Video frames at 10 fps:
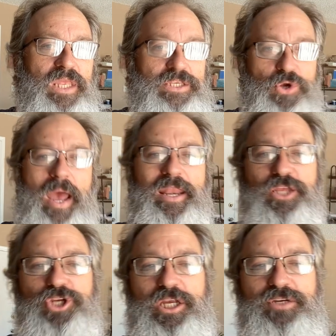So, how do
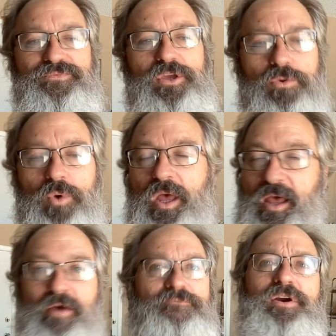you change your view?
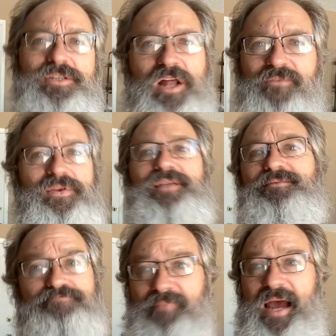First off is
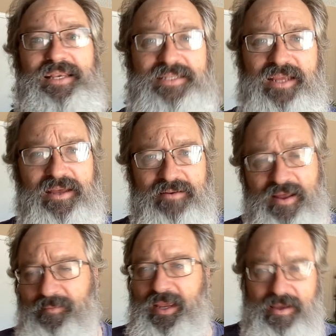mindset.
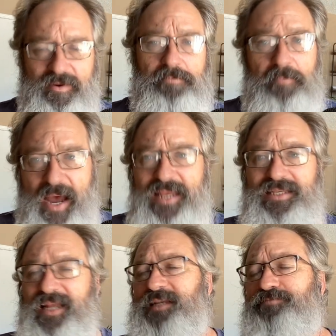I mean, come on,
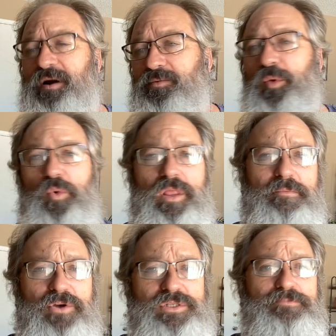mindset is probably one of the
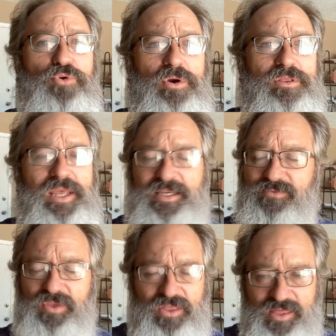most important things.
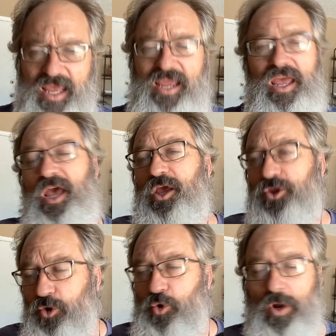If you think
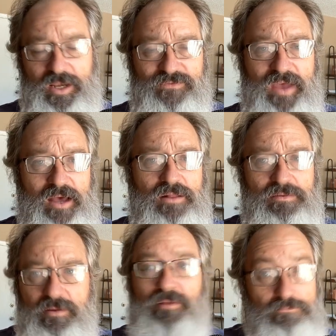you're going to
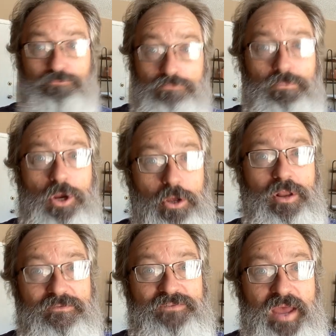fail, you're
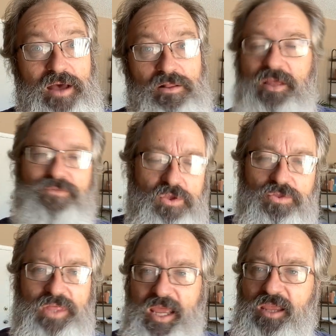going to fail. If you
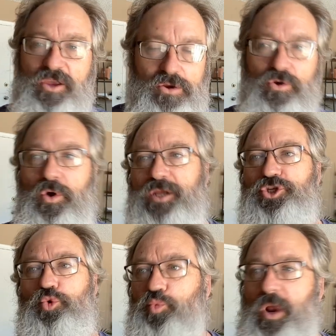think you're going
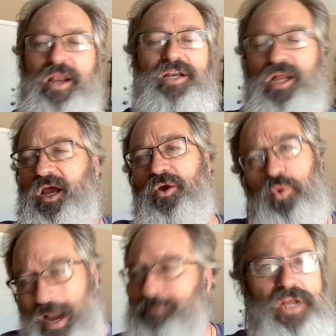to run into a
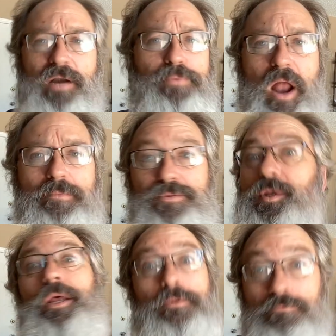crap ton of problems,